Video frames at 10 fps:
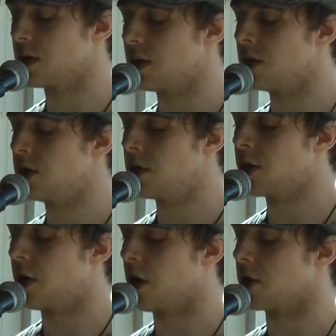within
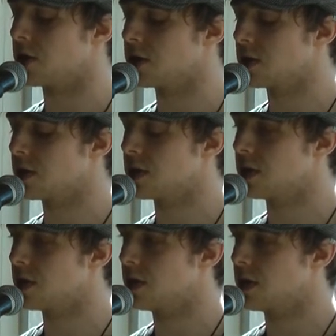your heart
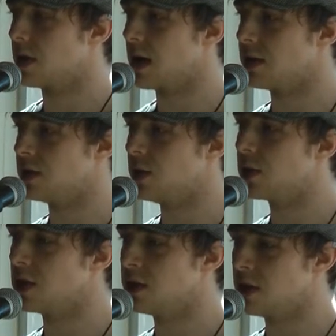as you
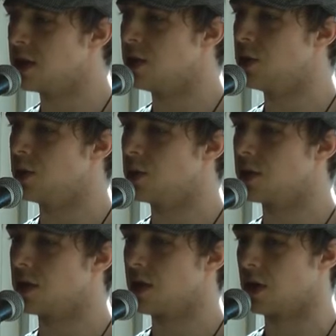continue
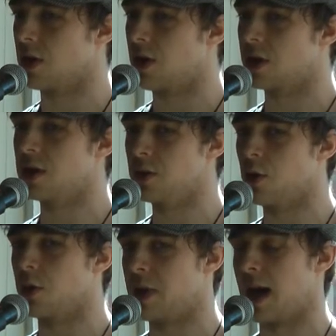along
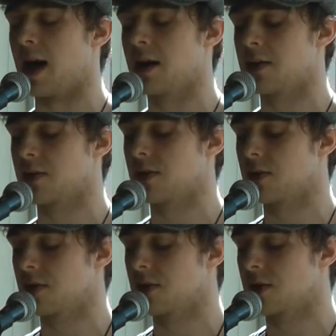your
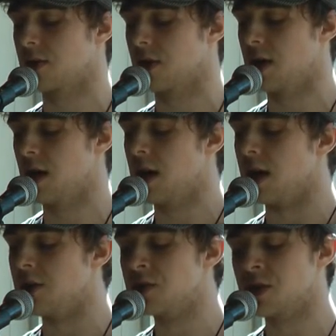
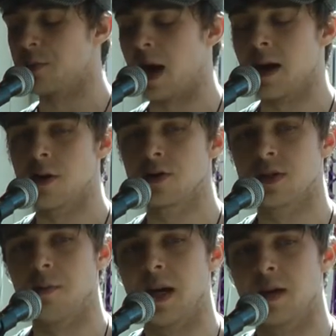path. Inspired
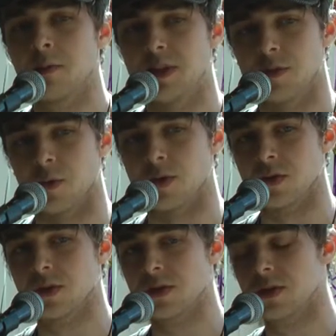to make a
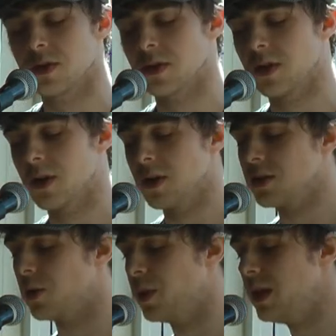difference,
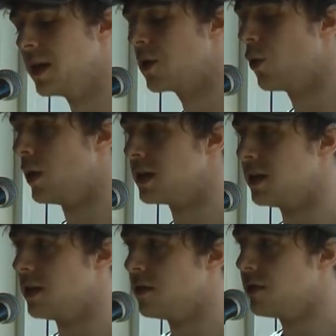to be
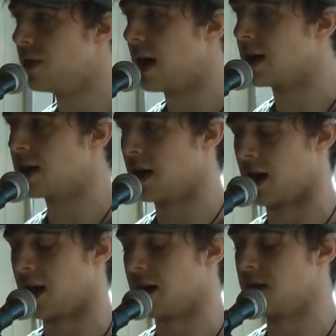inquisitive and
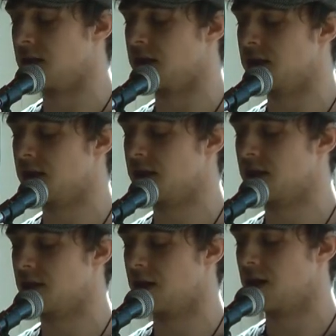
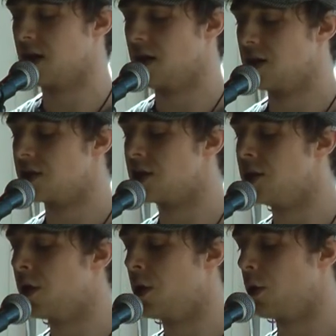kind,
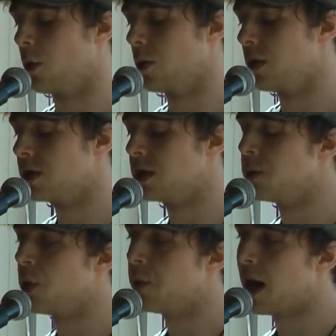to know the
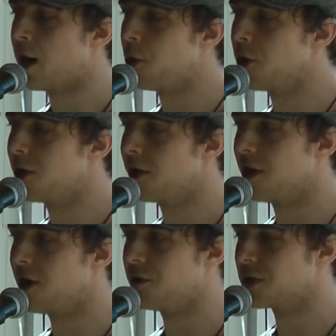simple power
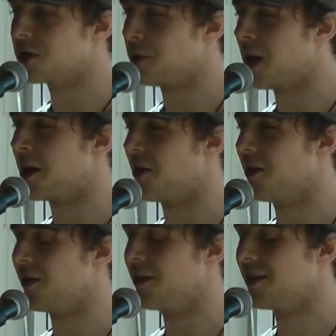of a
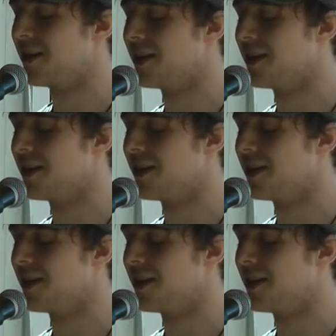smile